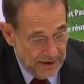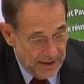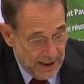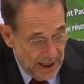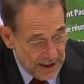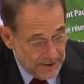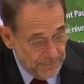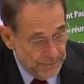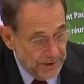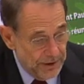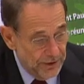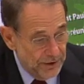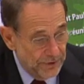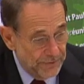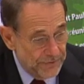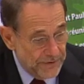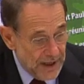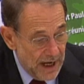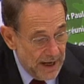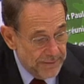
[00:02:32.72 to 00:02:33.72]
the last period
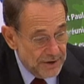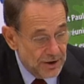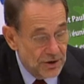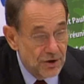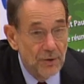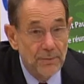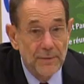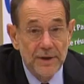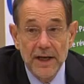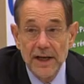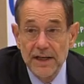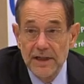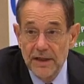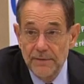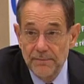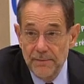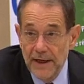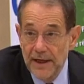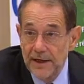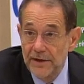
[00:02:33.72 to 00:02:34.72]
of time, is
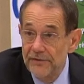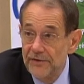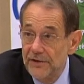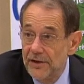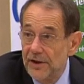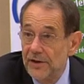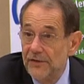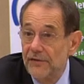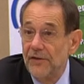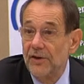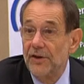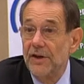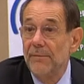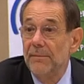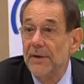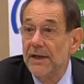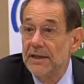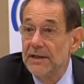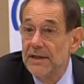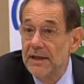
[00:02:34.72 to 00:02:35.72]
dominated by a very
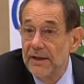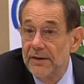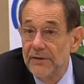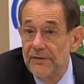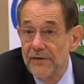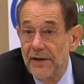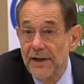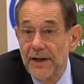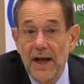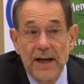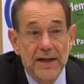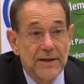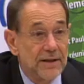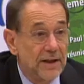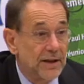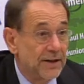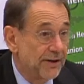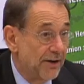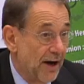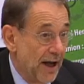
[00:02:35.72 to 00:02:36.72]
fundamental
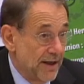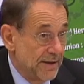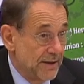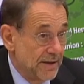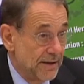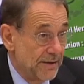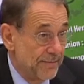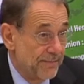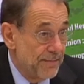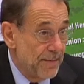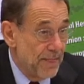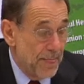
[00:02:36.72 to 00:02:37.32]
financial crisis,